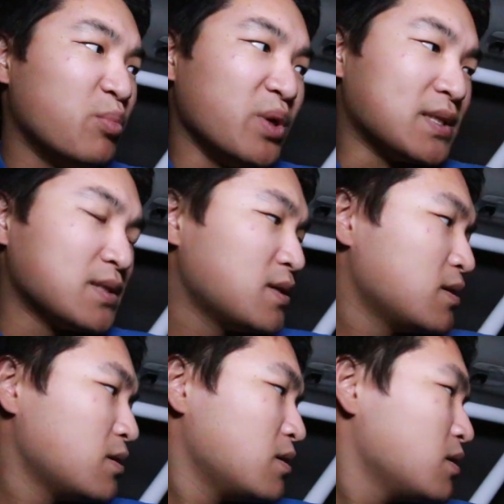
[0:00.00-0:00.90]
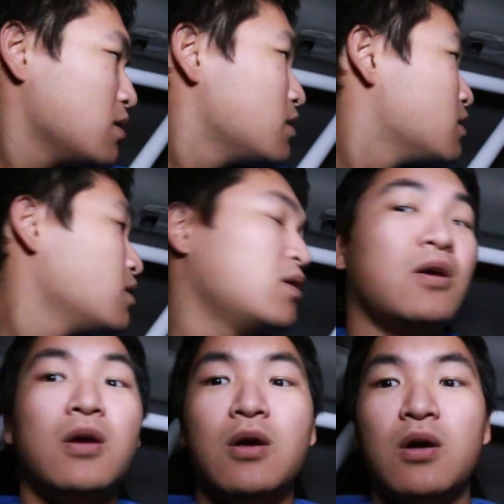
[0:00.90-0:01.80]
But
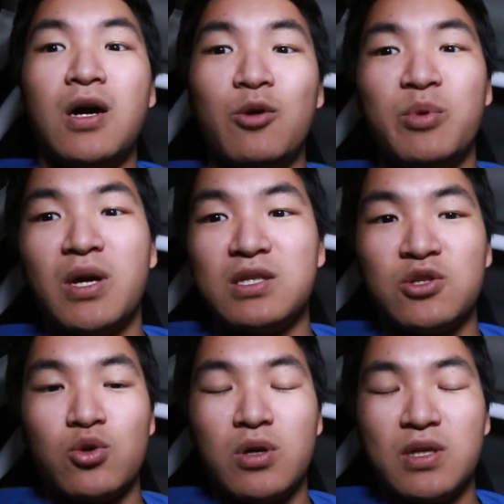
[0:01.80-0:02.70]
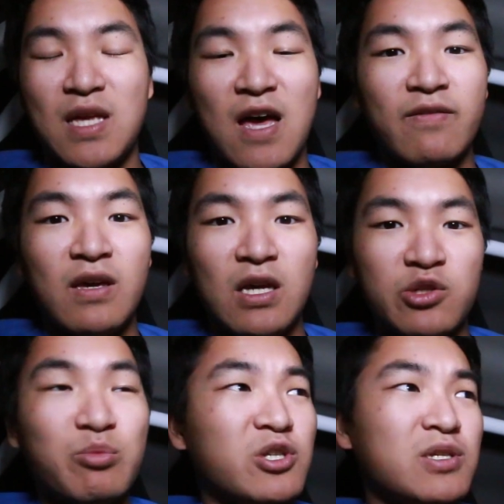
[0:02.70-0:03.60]
I hope you guys enjoy this half
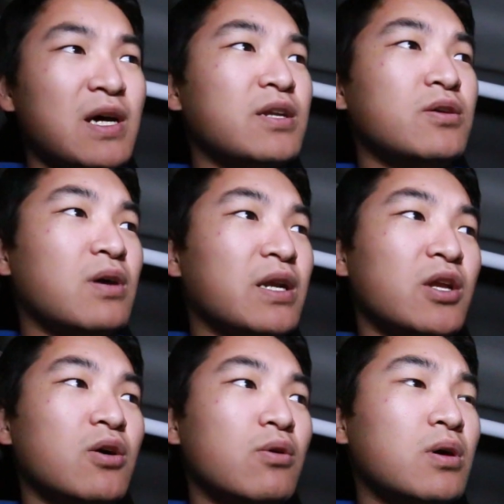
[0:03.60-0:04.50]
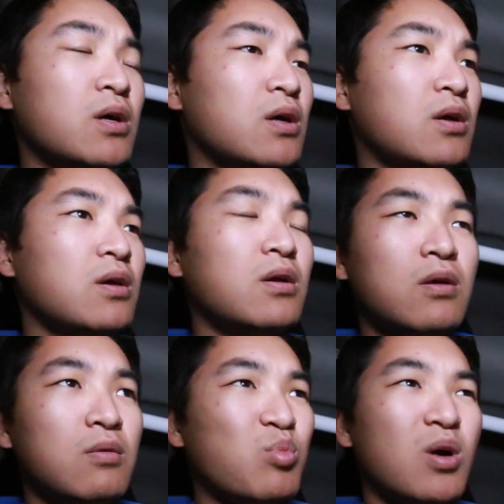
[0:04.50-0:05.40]
cage as much as I do. I know
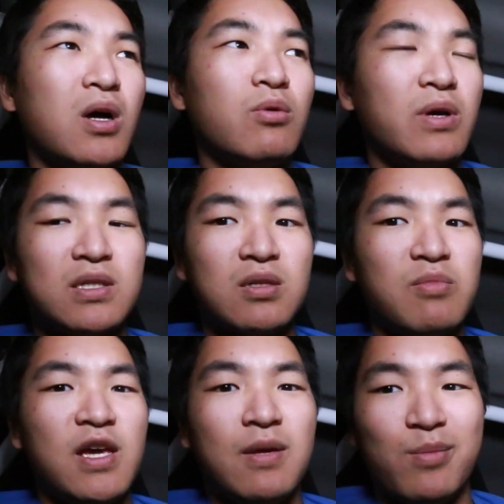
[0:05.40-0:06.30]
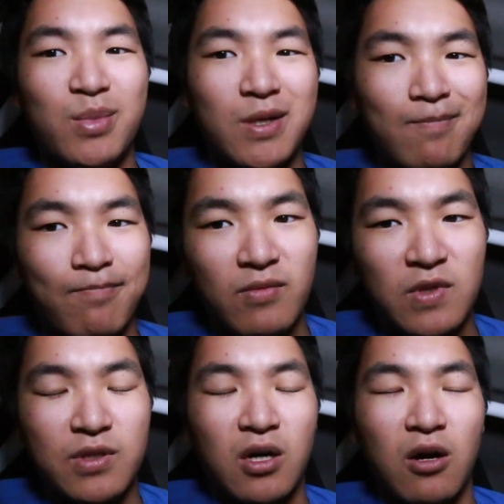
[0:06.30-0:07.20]
probably will get some hate, but
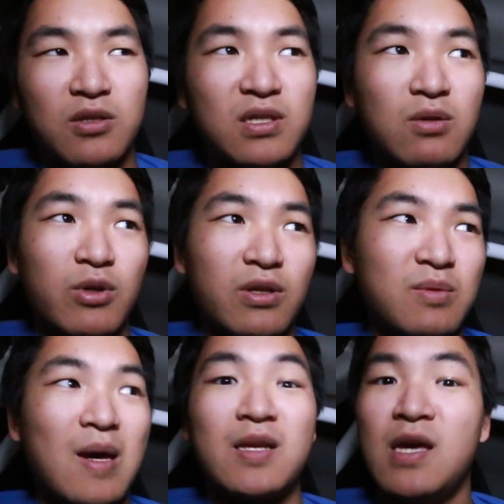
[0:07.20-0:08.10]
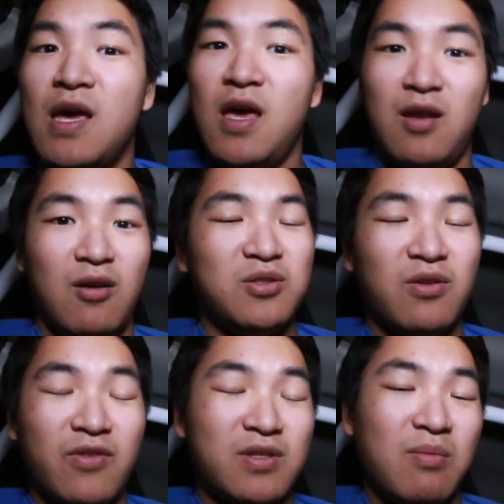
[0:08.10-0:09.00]
It's a car scene, what do you expect? And
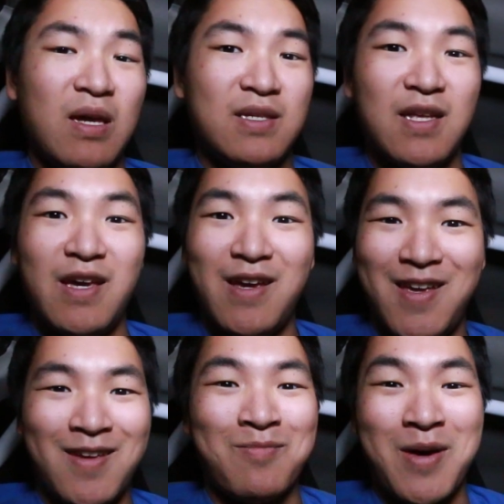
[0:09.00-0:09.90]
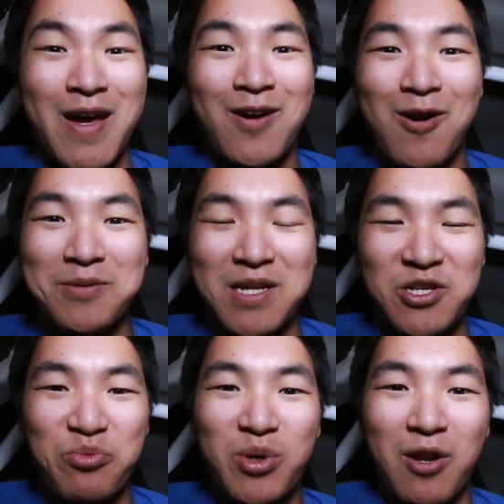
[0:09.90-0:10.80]
also for some hate today, my car was
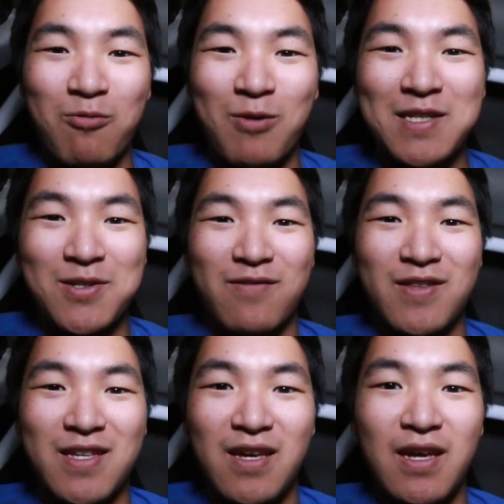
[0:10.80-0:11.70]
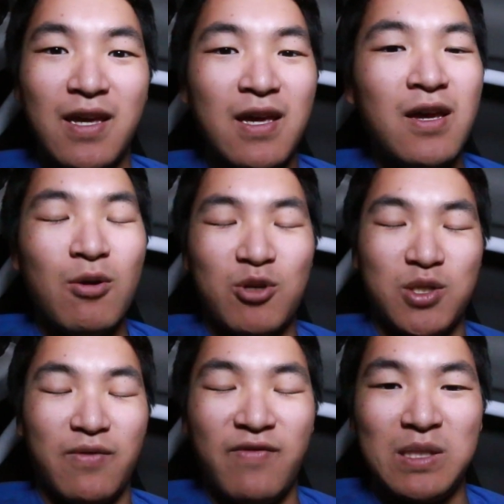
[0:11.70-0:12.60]
actually put on Ricer of the Day,
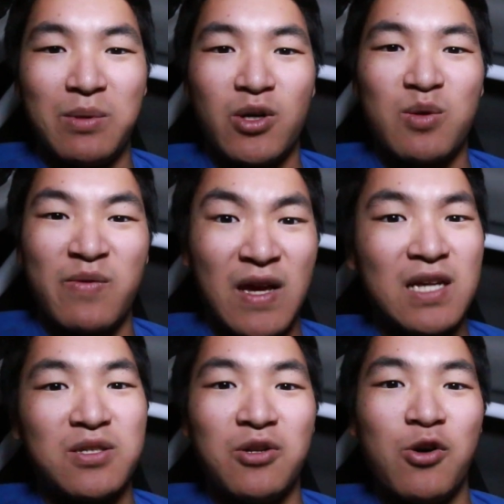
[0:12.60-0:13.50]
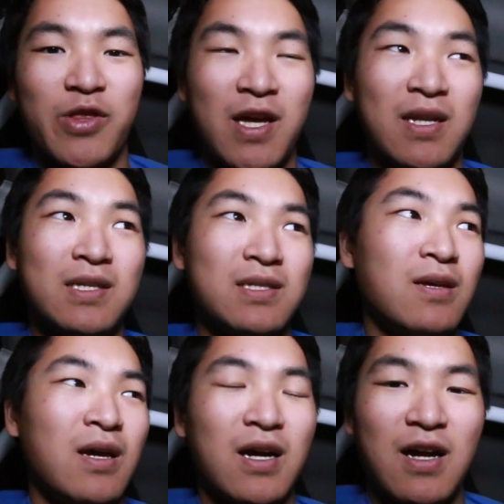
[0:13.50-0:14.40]
which is a Facebook group. If you guys don't know what that is,
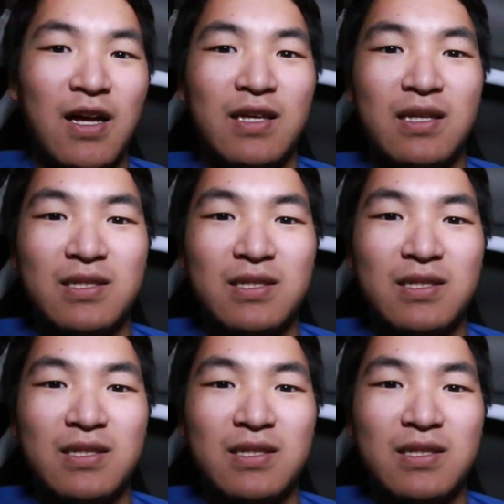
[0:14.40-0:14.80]
I'd highly